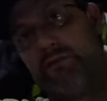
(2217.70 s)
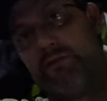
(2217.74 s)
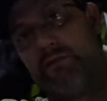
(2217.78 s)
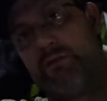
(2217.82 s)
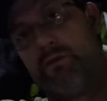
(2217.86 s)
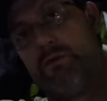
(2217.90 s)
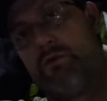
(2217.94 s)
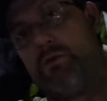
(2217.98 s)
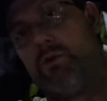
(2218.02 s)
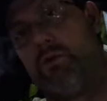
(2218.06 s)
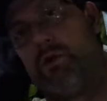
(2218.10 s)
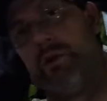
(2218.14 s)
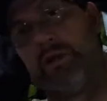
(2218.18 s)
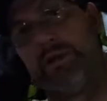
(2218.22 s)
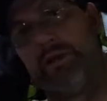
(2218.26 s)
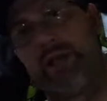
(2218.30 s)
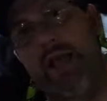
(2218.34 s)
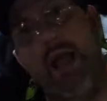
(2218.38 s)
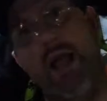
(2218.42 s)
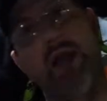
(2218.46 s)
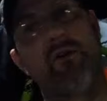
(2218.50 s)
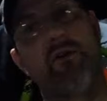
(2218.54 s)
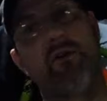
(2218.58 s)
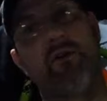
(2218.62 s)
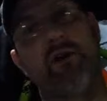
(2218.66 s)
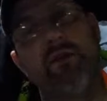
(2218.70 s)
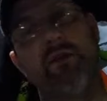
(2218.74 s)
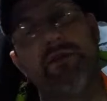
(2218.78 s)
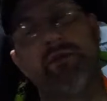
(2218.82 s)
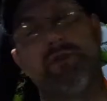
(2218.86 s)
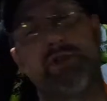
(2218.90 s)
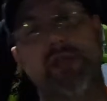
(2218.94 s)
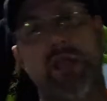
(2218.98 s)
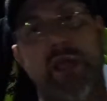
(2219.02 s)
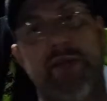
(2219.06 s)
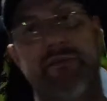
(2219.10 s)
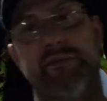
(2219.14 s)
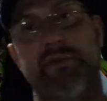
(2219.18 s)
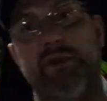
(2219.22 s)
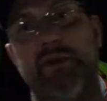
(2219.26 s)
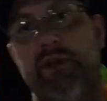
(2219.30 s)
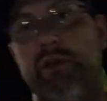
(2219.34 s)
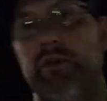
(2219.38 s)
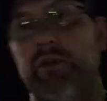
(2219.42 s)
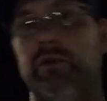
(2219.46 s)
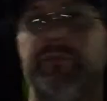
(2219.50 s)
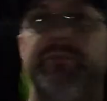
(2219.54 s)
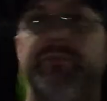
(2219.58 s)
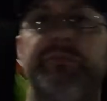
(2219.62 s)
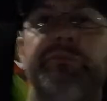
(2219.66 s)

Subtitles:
cool decorative stuff too.